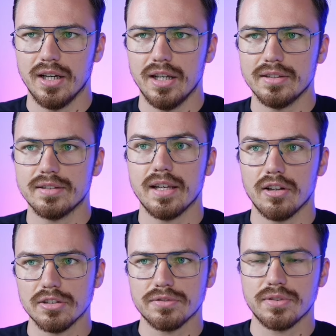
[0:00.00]
and then
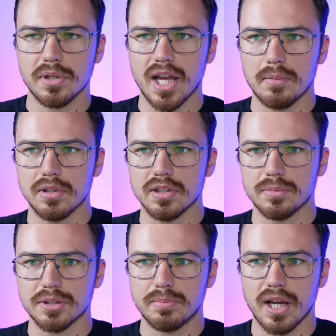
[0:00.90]
also from a capital
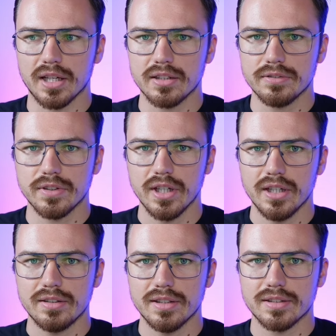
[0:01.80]
perspective
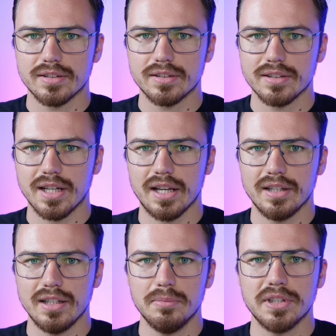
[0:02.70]
this kind of
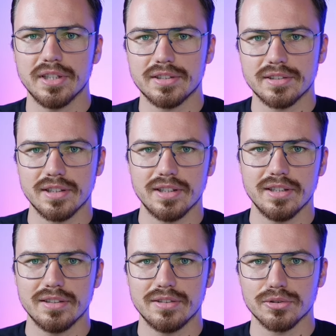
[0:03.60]
eliminates
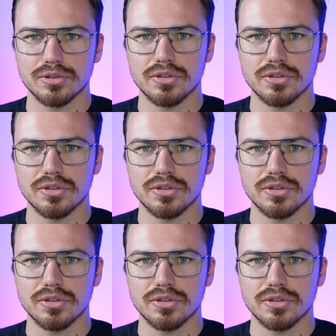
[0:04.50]
the those